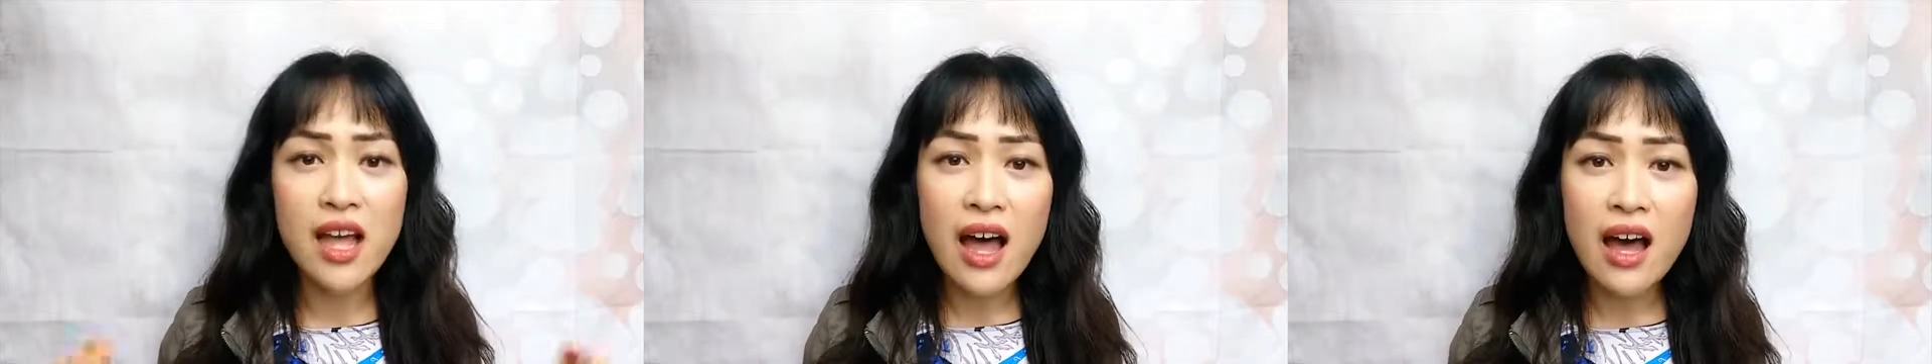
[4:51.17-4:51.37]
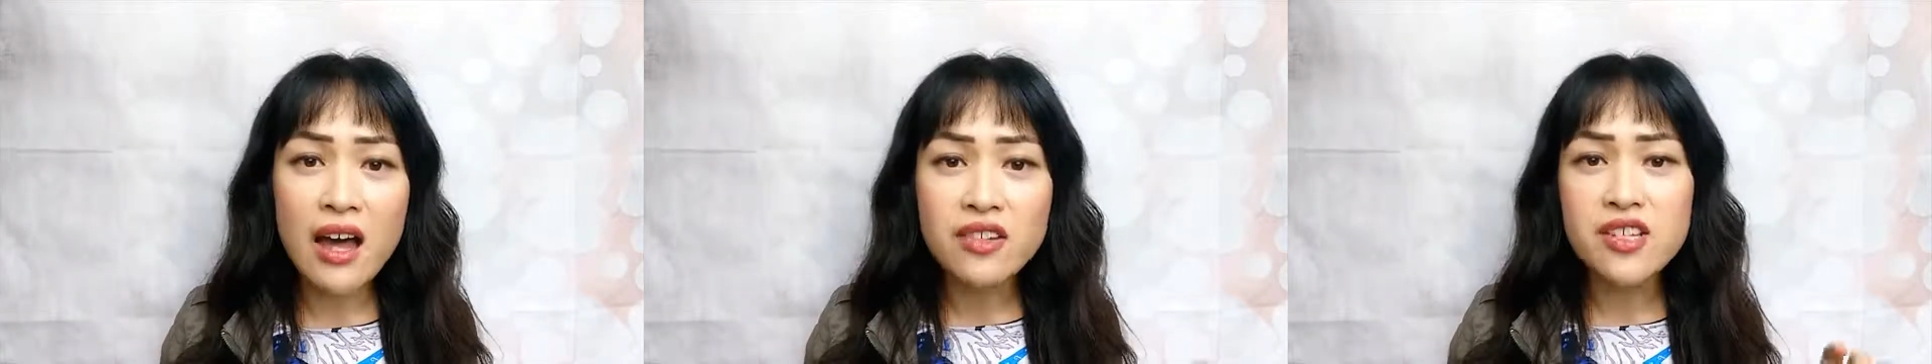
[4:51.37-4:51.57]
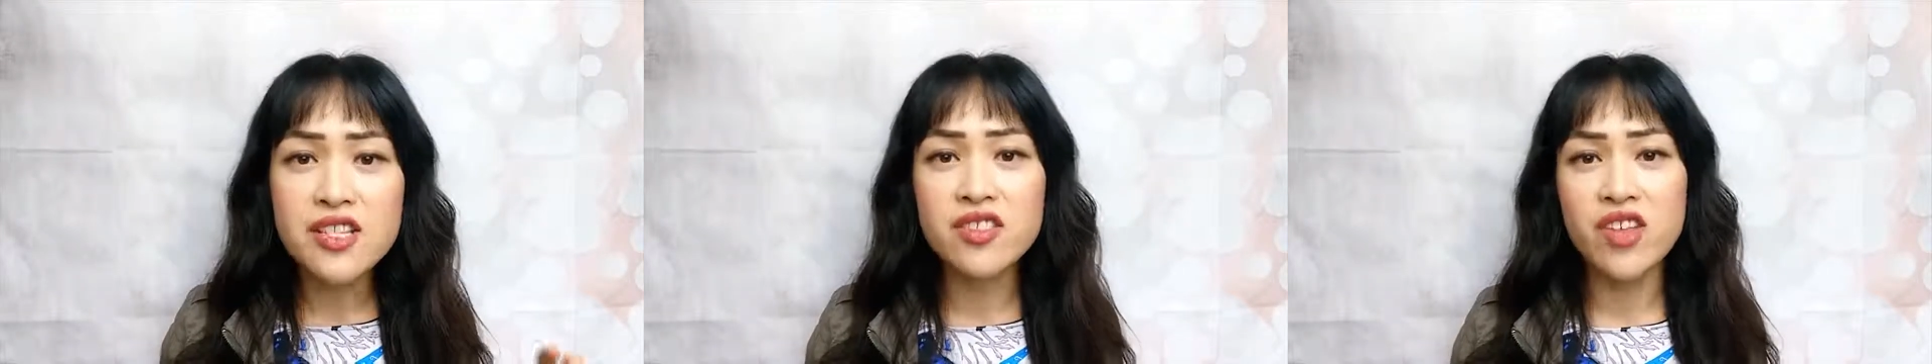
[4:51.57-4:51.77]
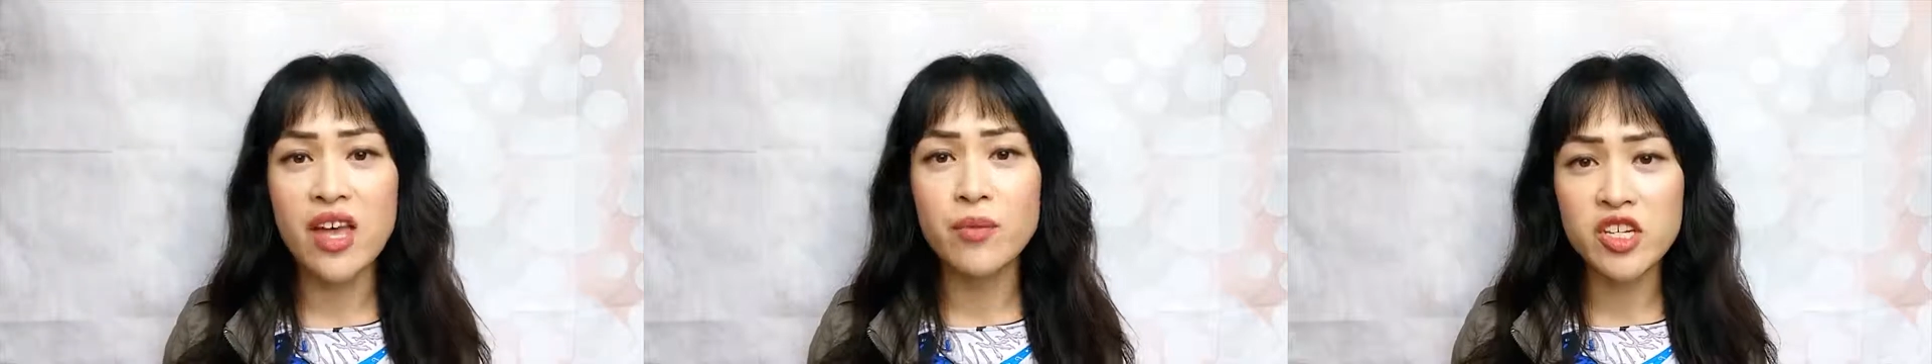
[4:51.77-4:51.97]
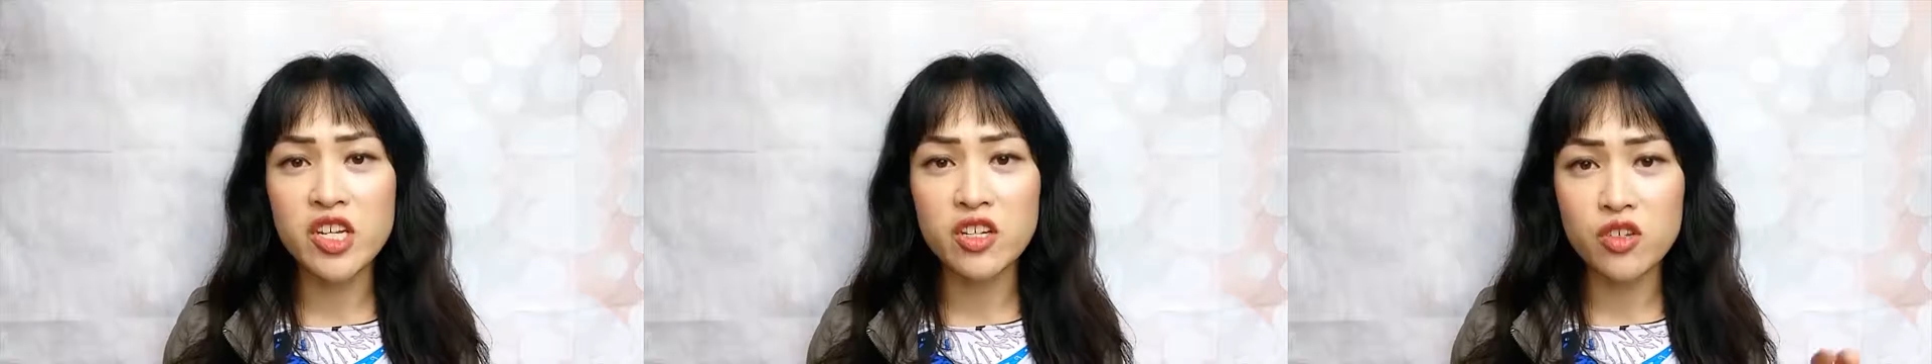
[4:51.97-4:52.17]
aren't as
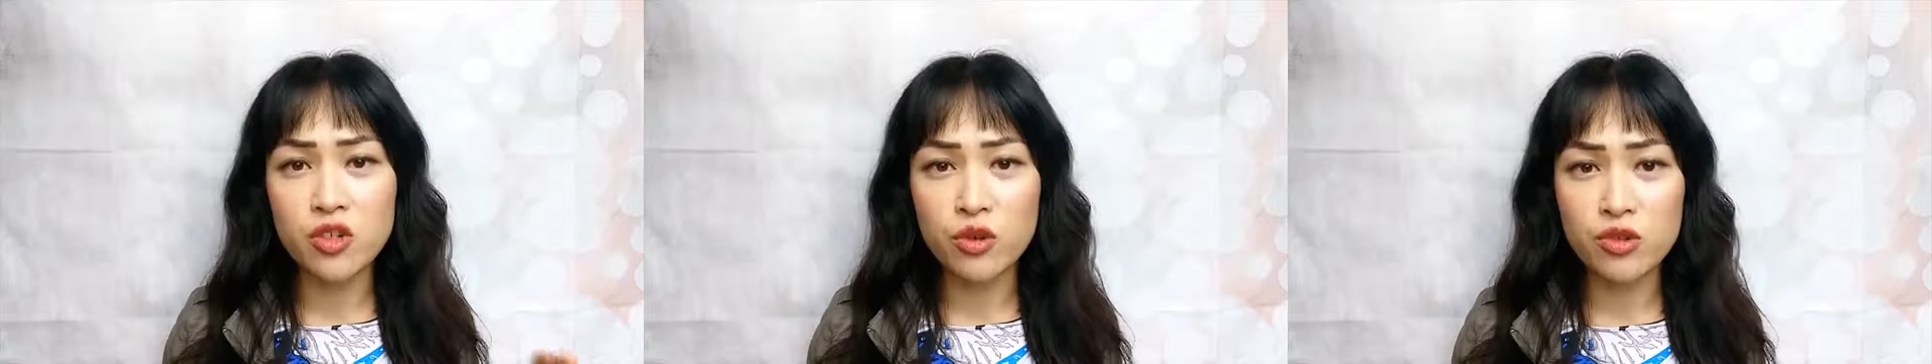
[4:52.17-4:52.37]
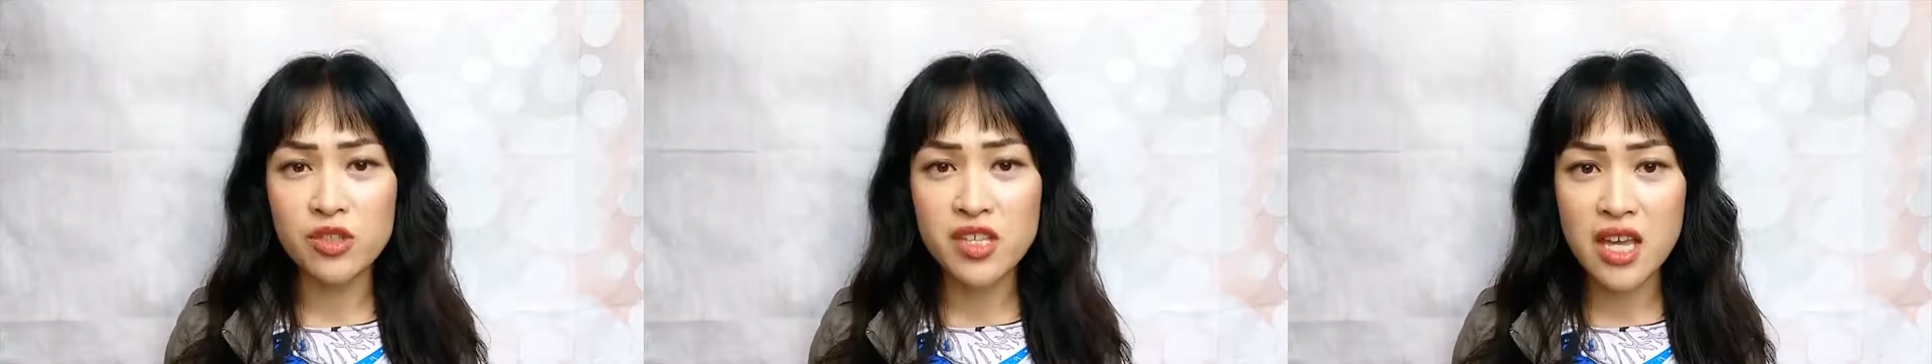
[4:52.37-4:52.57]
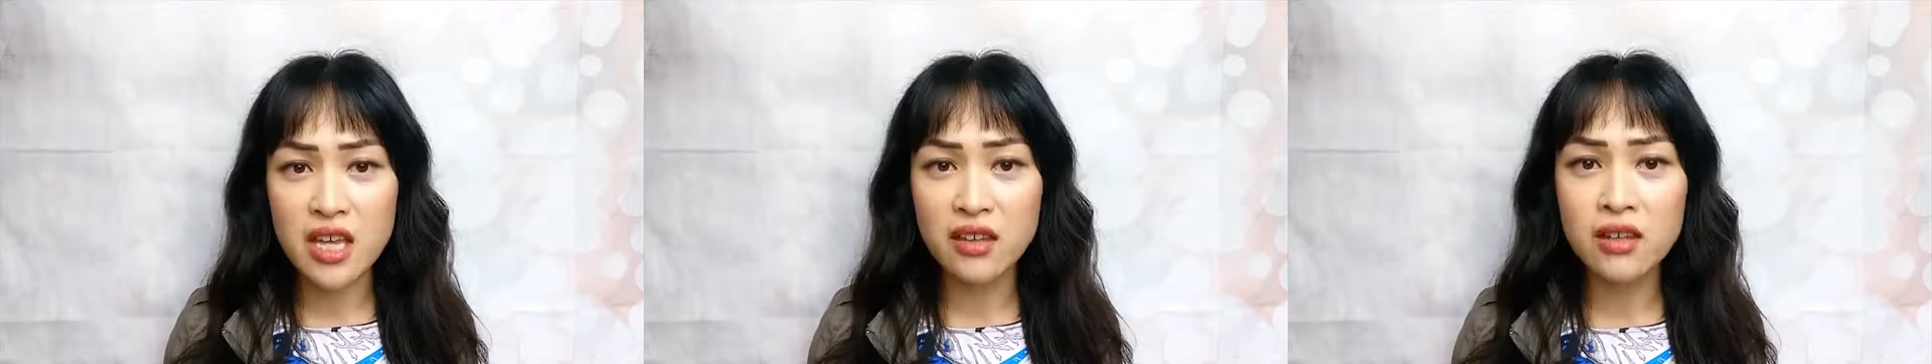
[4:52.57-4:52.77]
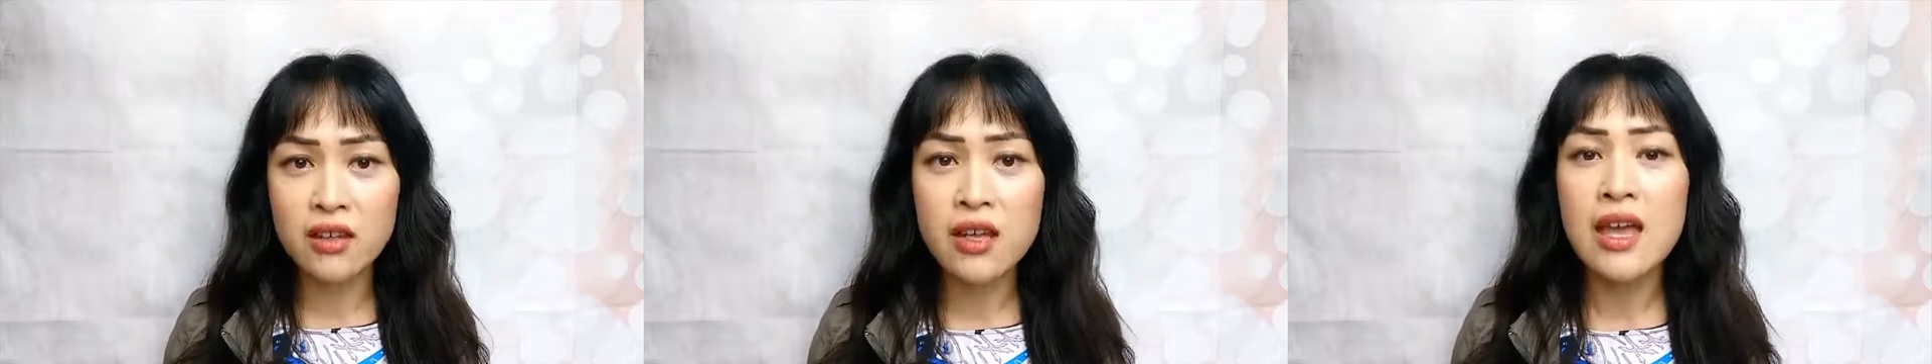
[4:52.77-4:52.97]
damaging to your skin